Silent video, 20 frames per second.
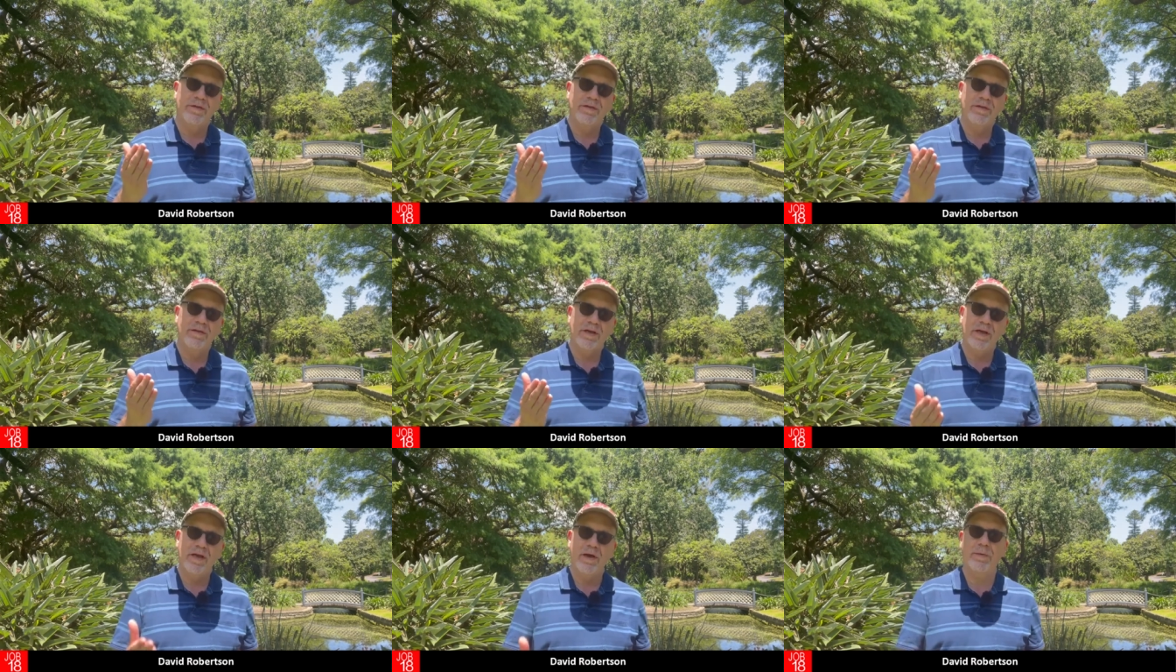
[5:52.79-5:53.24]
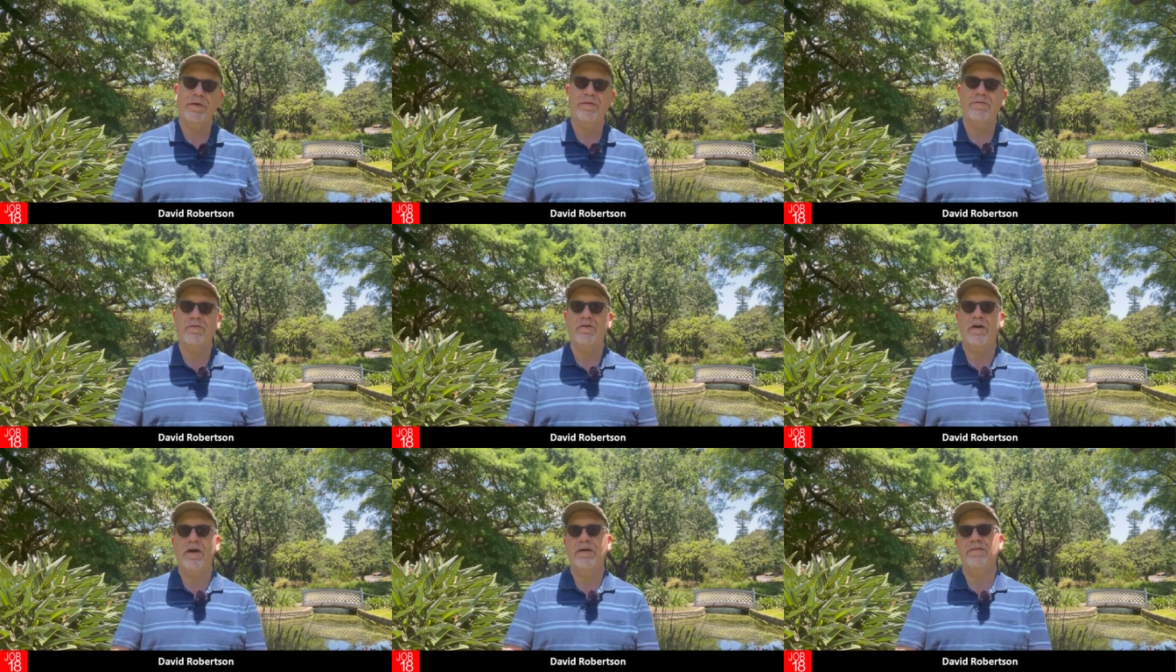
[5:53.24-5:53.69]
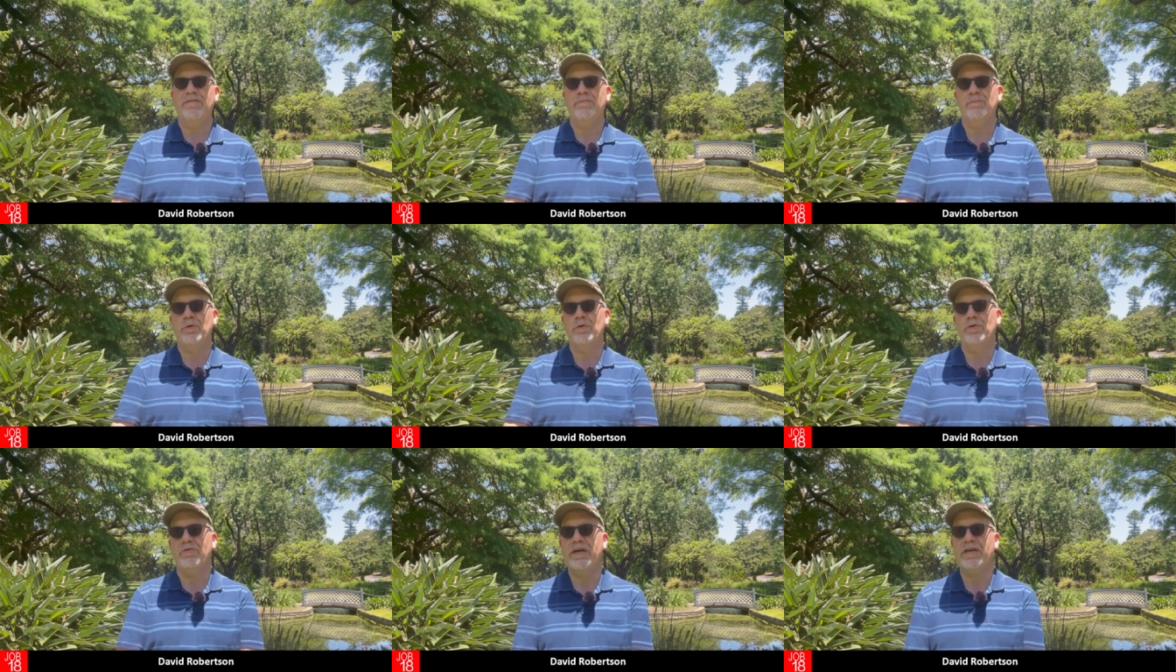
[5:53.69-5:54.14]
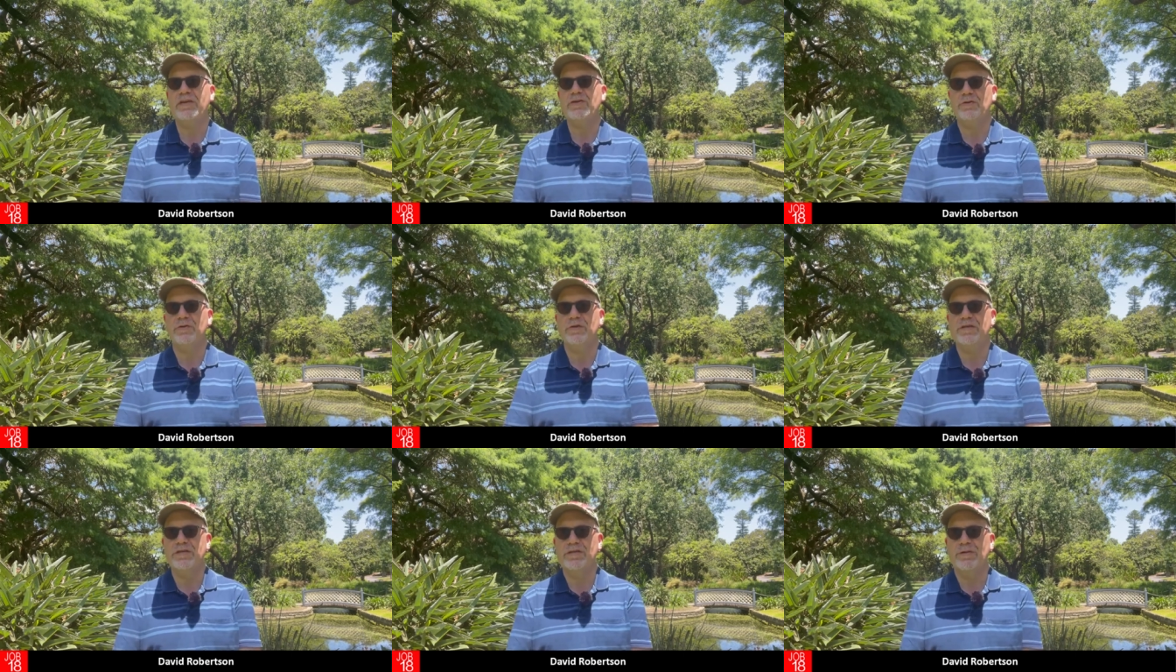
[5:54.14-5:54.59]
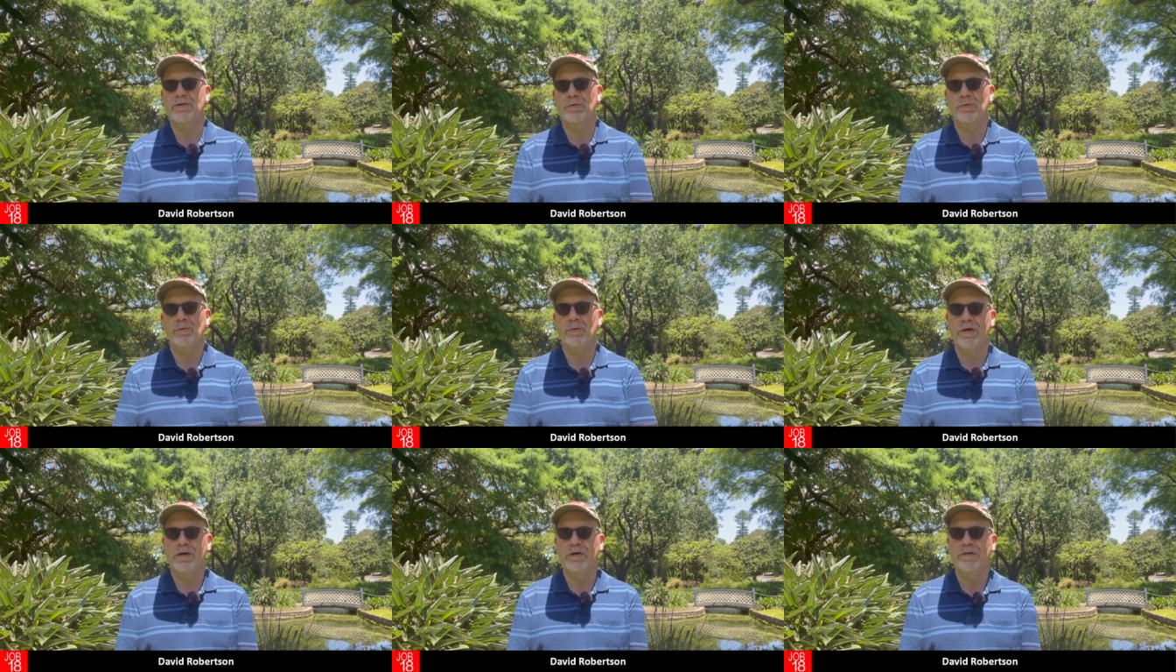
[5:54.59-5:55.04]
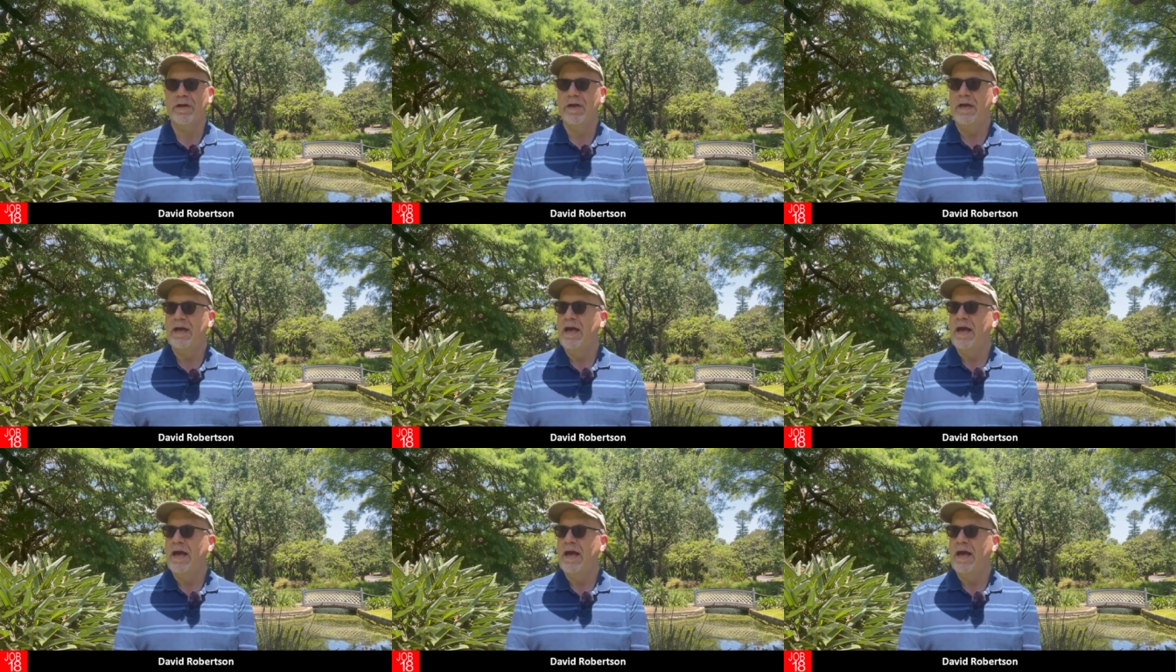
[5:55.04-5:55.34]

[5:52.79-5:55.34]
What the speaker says: The coming of Christ brought great joy to the whole world.